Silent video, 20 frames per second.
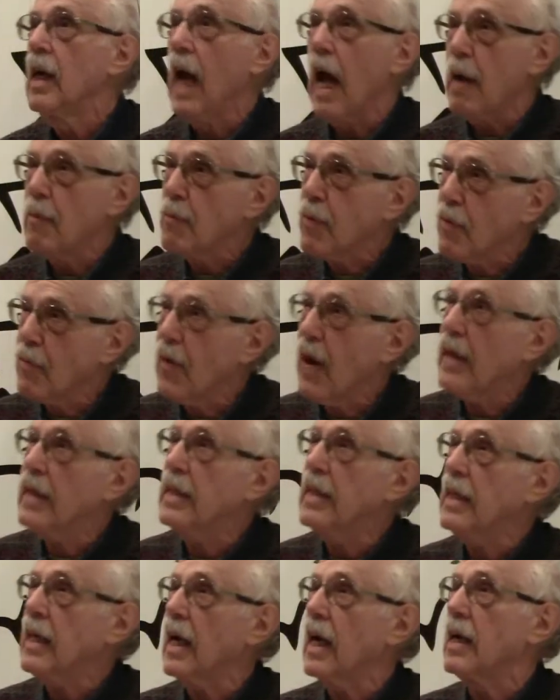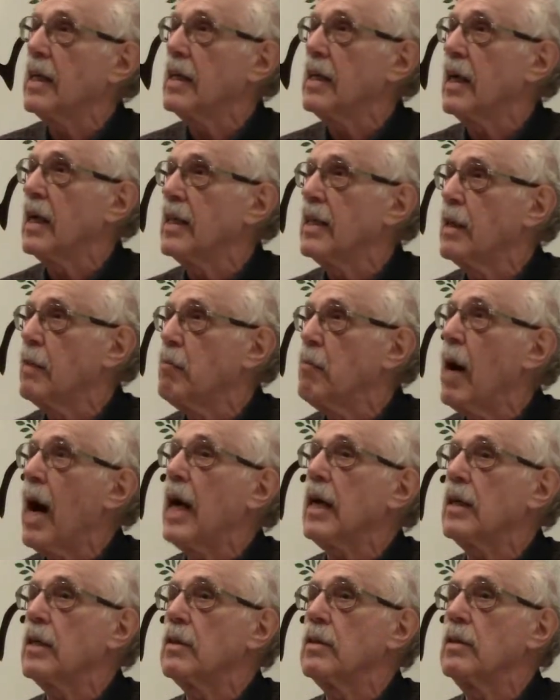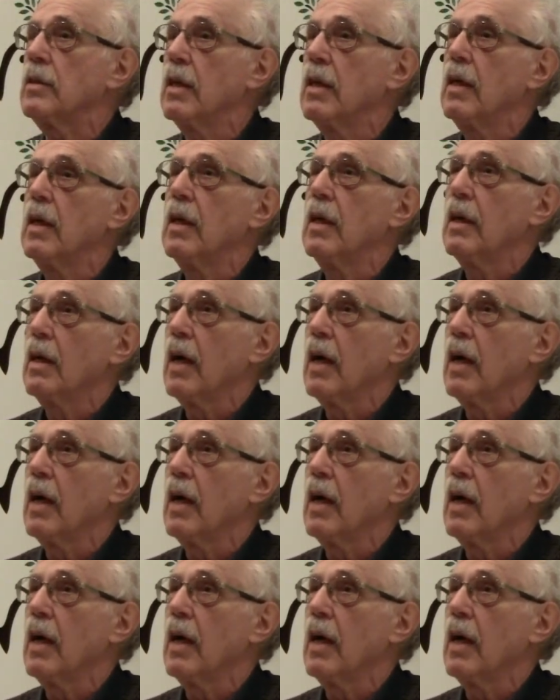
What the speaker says: and providing the model